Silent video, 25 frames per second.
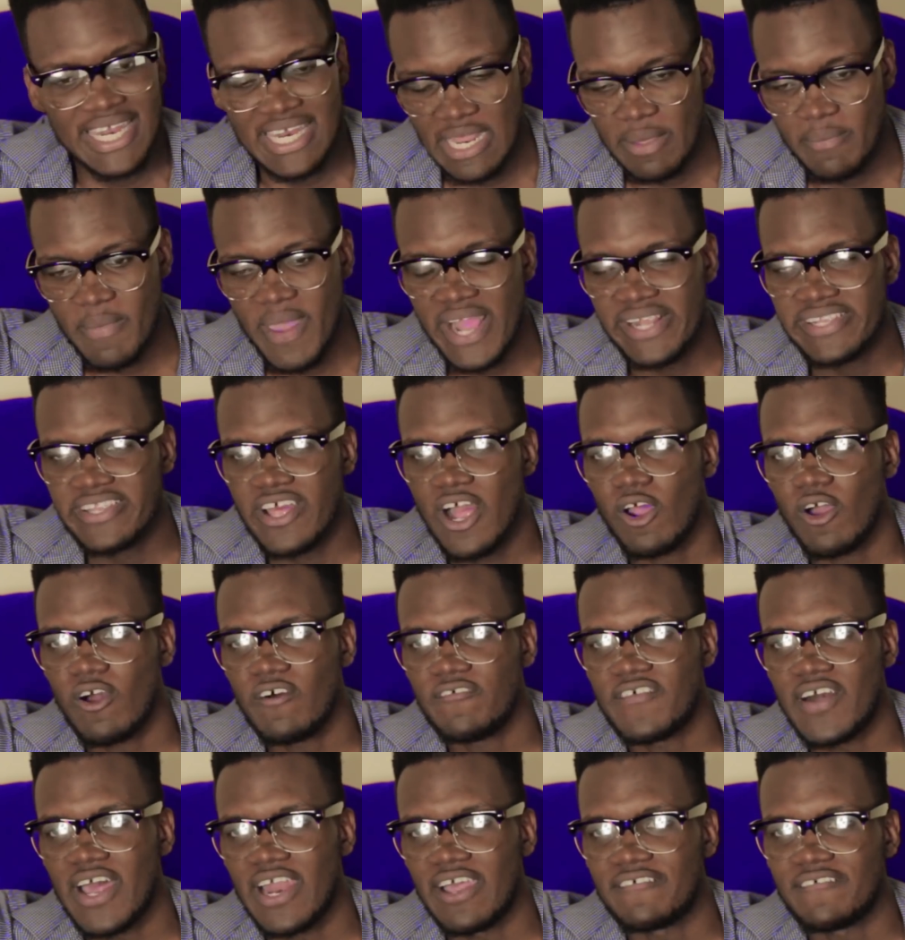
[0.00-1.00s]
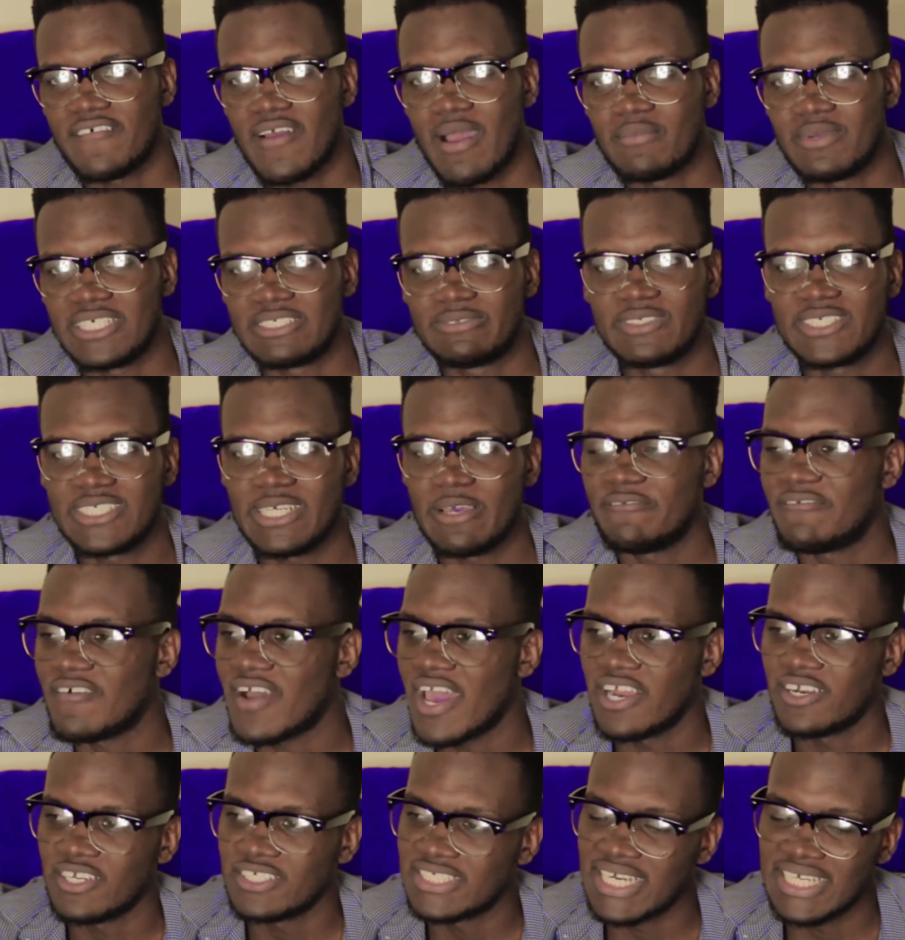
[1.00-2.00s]
The belt I'll go follow from this. My
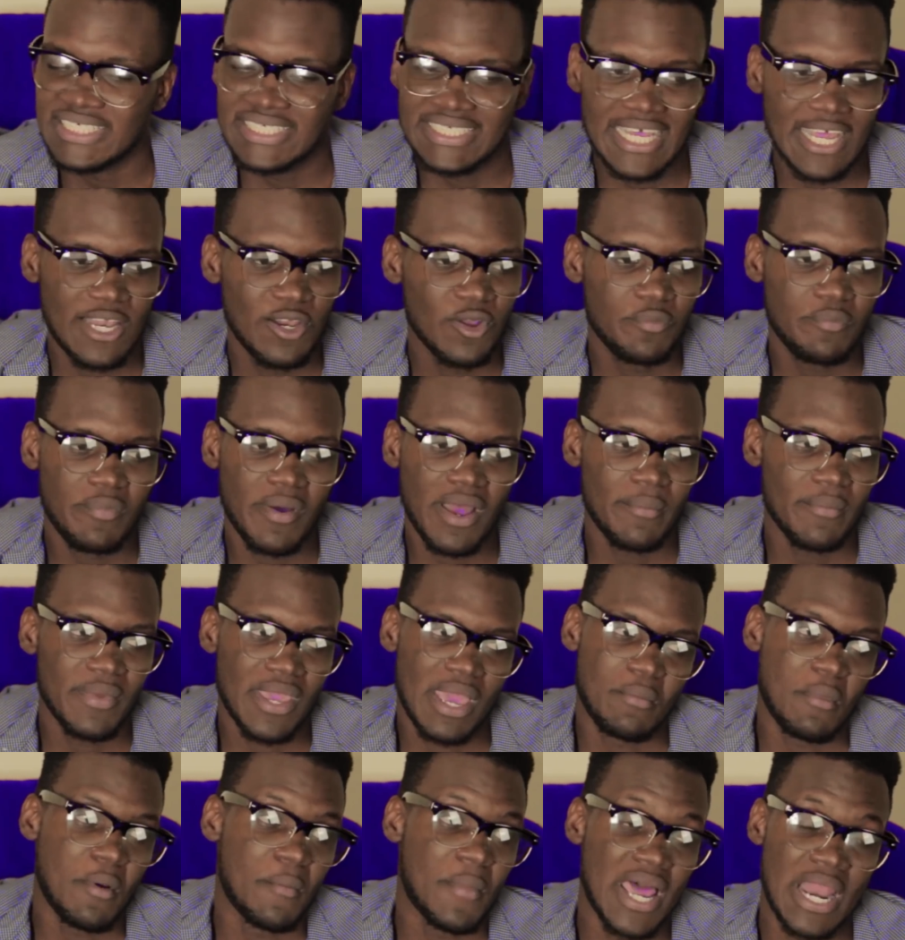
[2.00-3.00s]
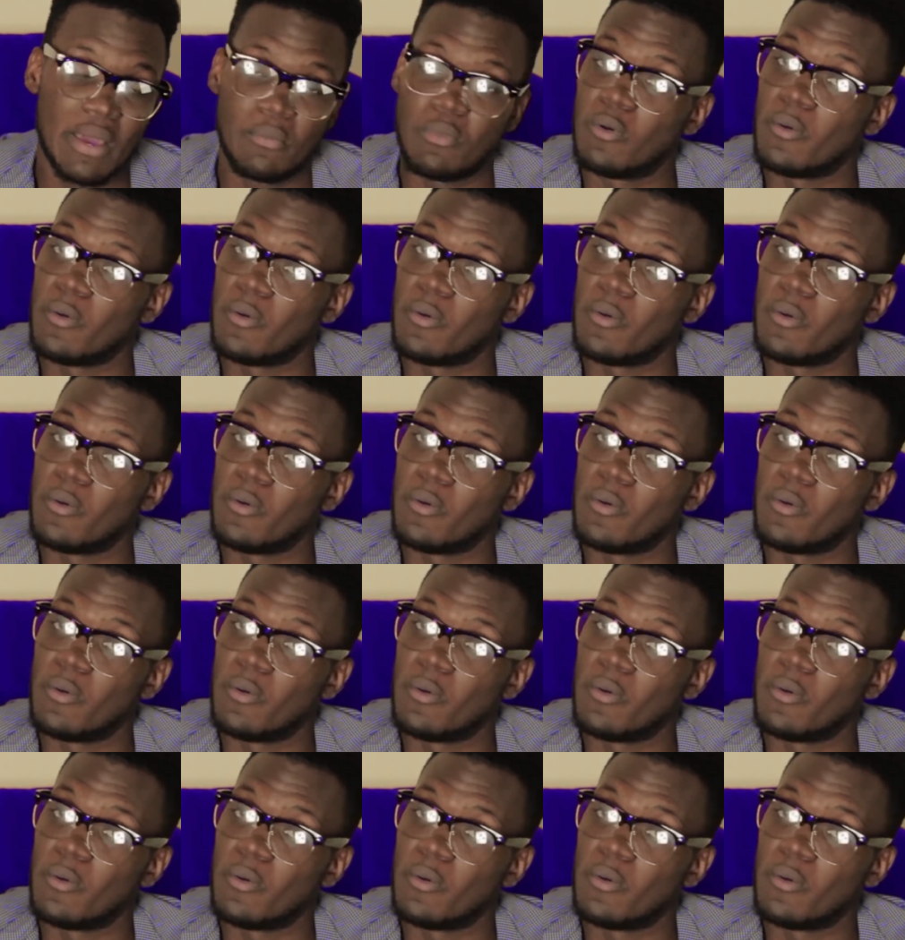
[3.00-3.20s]
stepfather just said, I look at me and my mother,